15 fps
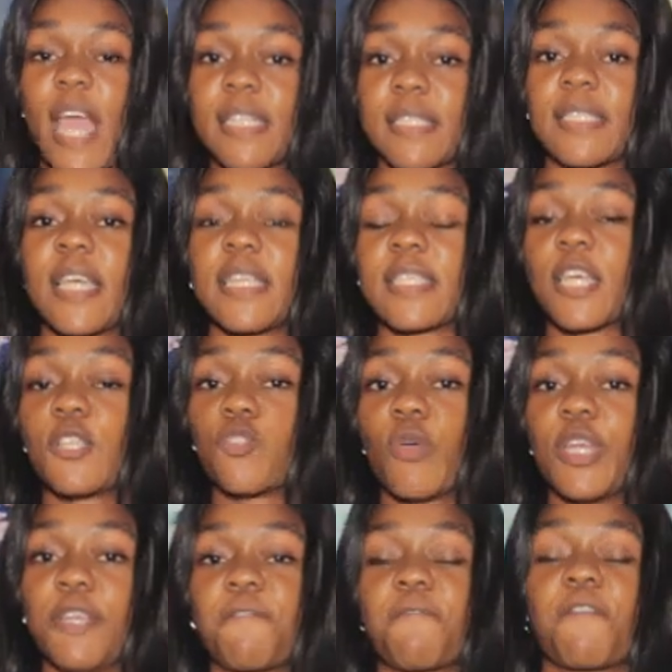and sent her
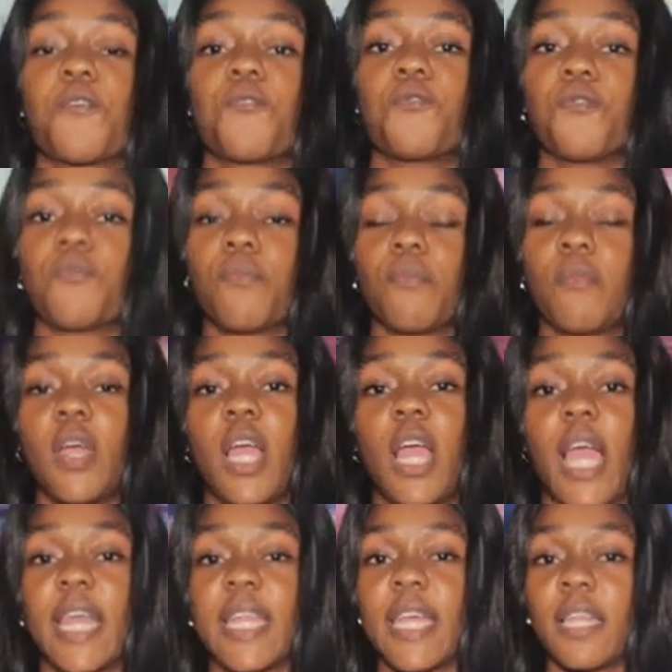to a different room
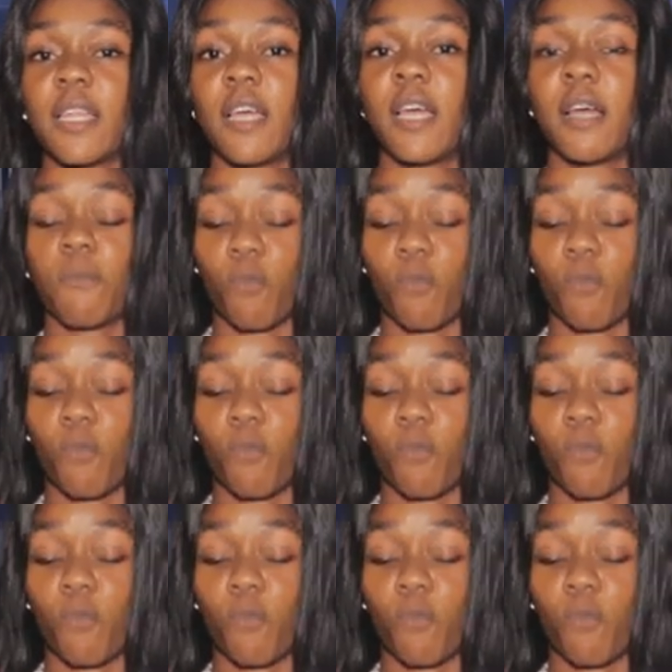and then